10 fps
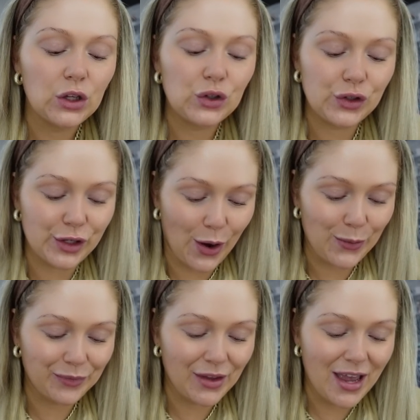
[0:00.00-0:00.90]
so
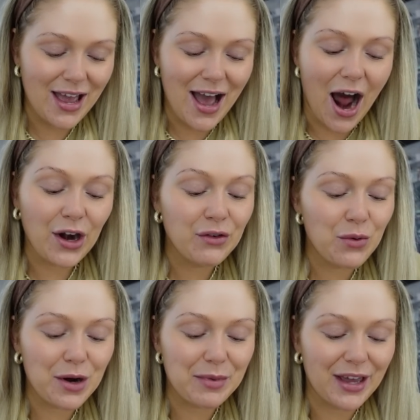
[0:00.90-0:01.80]
I don't even know
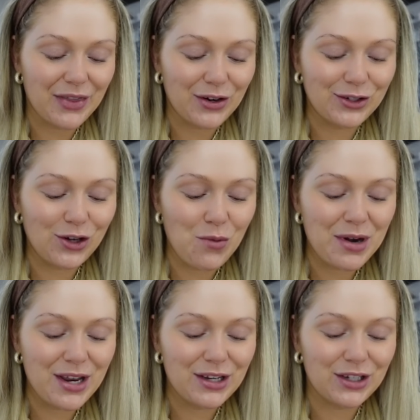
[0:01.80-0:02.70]
where to begin. There's so
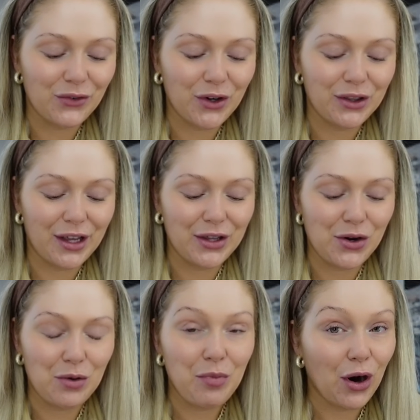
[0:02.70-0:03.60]
many different like
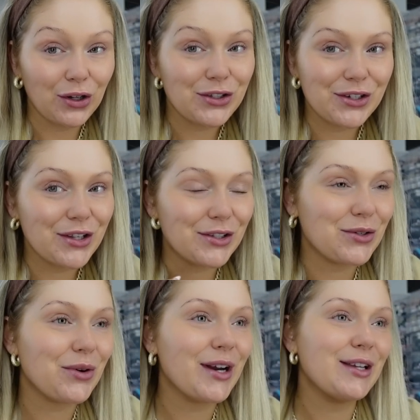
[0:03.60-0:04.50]
little parts to this
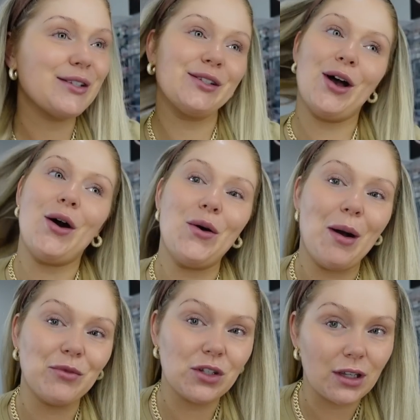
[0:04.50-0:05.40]
story. So
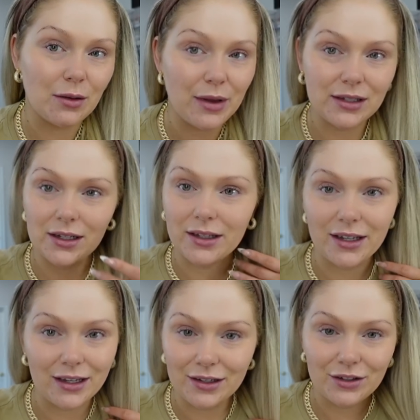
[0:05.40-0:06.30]
I'm just gonna
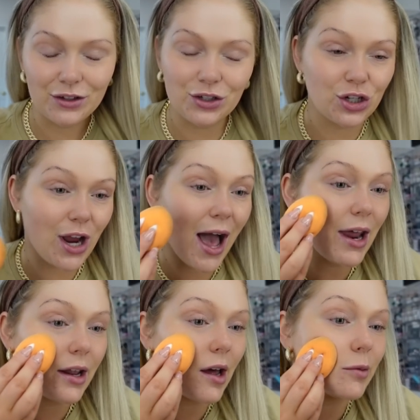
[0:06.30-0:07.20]
basically
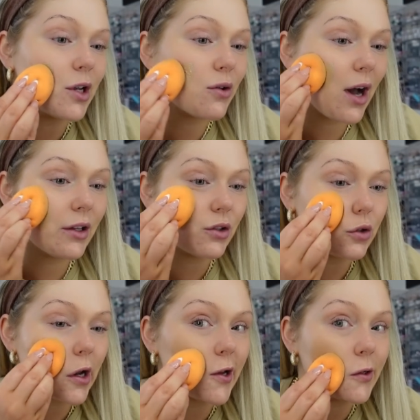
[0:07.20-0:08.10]
chat and update you guys and
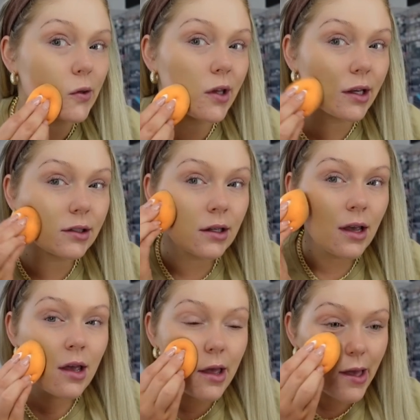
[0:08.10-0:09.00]
try and do this
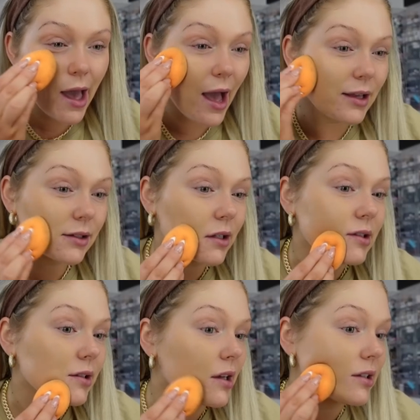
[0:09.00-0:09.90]
as
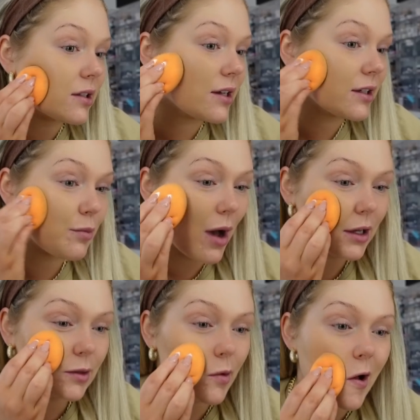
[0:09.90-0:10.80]
concisely as
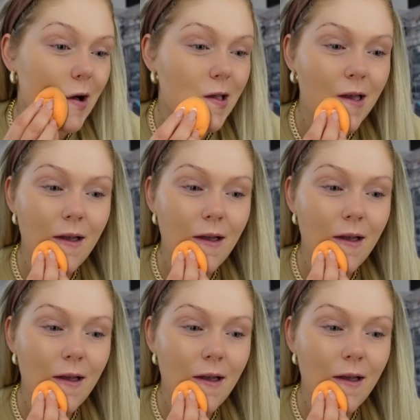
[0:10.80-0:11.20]
possible